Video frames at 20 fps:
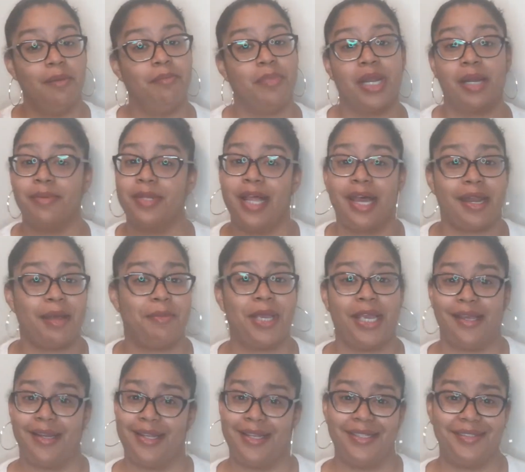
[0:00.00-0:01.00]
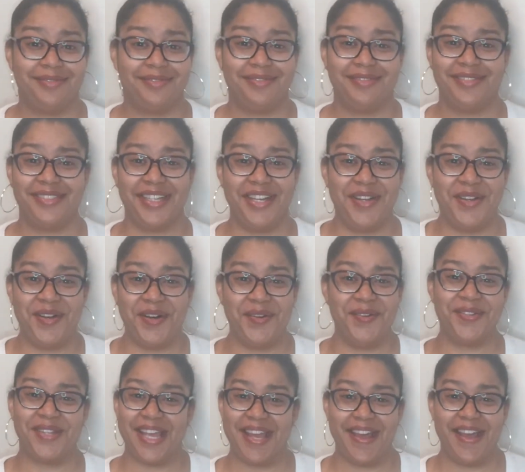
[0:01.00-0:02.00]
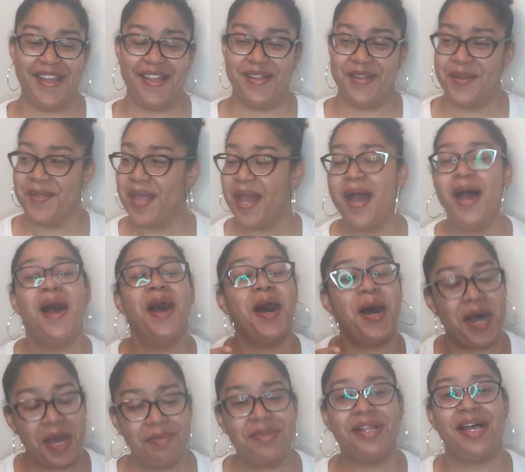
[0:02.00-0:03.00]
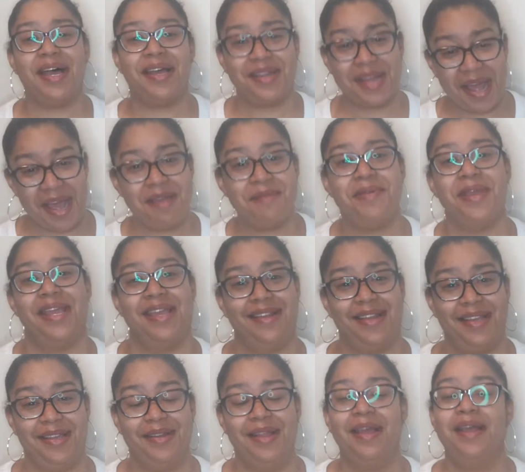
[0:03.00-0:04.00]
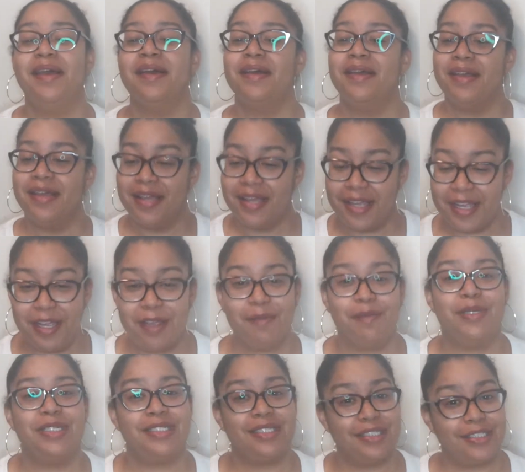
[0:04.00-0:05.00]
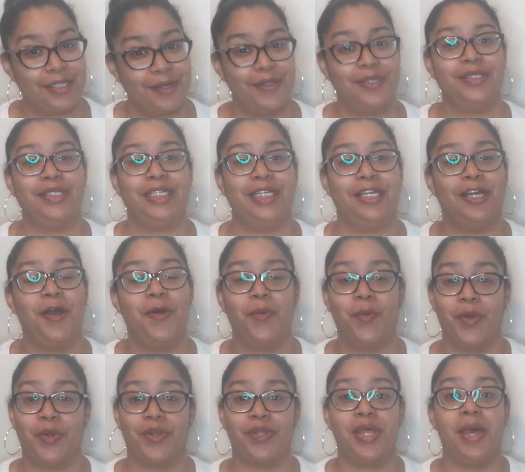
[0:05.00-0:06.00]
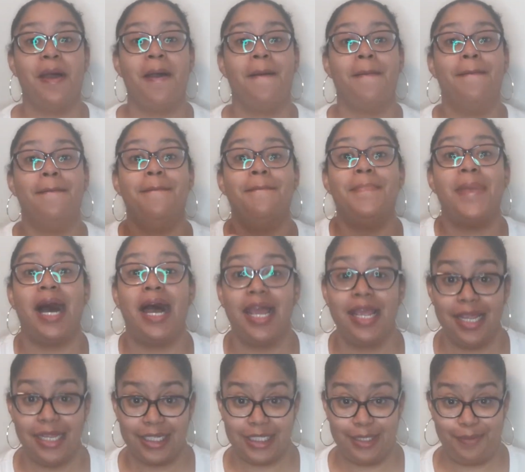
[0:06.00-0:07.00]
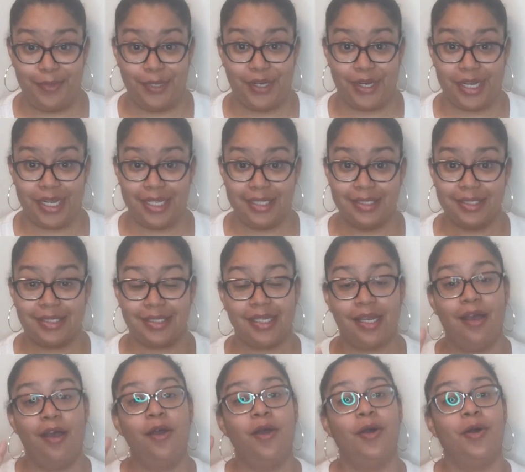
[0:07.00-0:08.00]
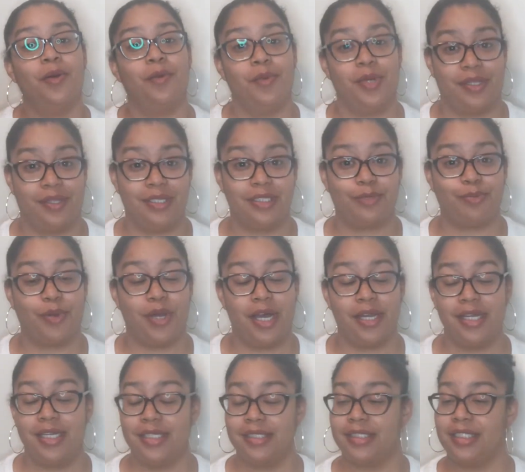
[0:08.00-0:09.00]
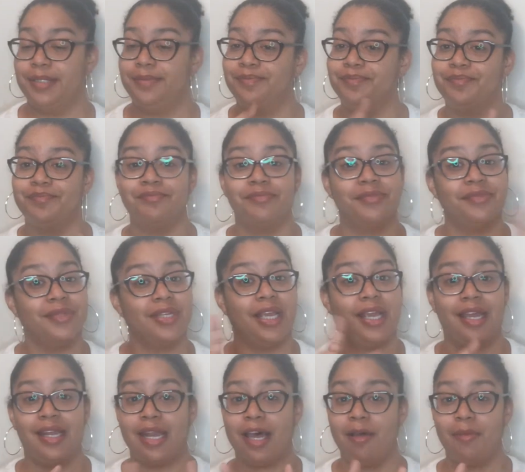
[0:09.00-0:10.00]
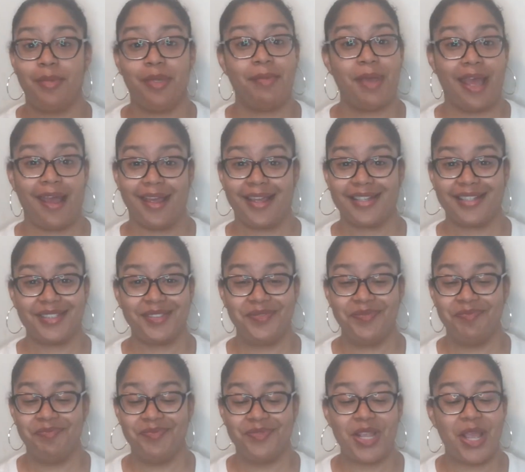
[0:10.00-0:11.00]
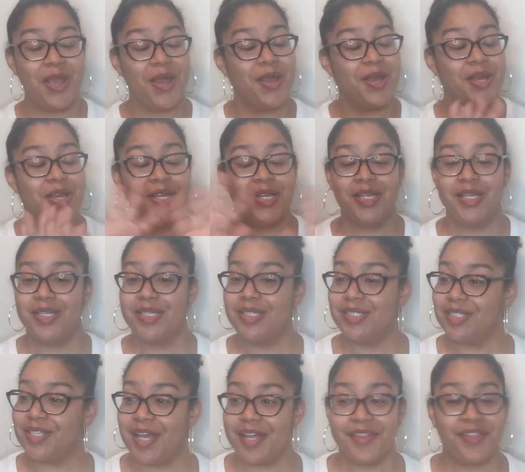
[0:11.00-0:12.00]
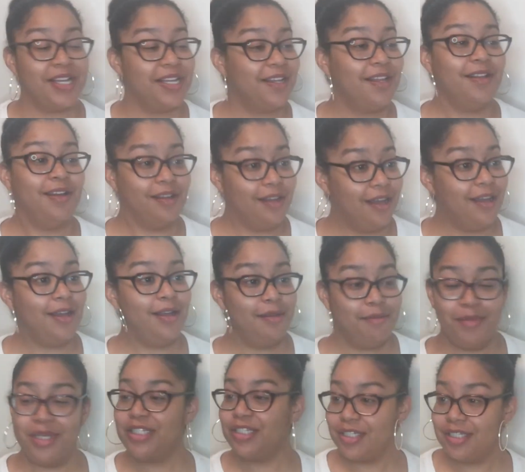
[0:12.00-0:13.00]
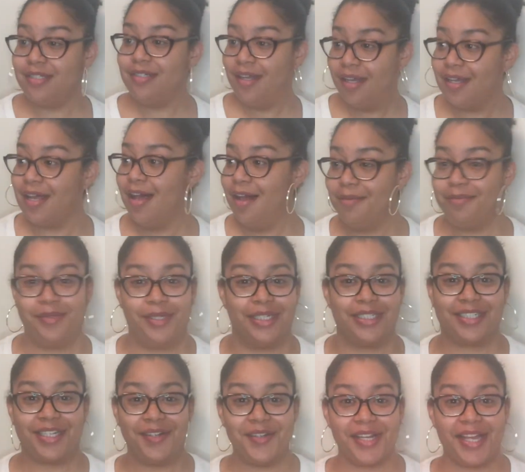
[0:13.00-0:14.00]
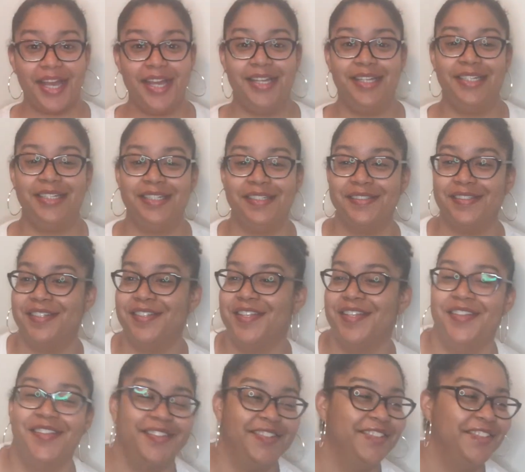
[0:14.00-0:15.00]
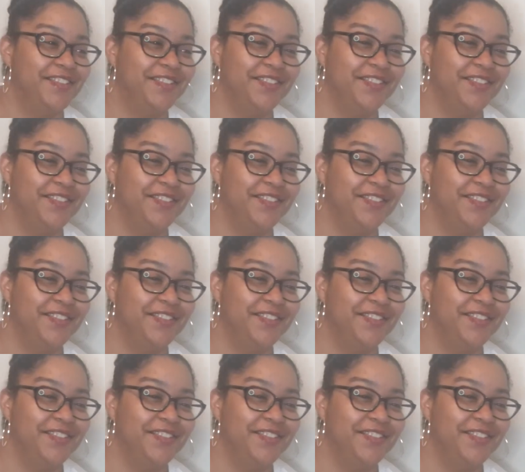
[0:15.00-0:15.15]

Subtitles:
but I'm glad I paid it. Okay? I'm glad I paid it. It was certainly worth my experience with this product, and I'll be back. So I think mission accomplished, okay?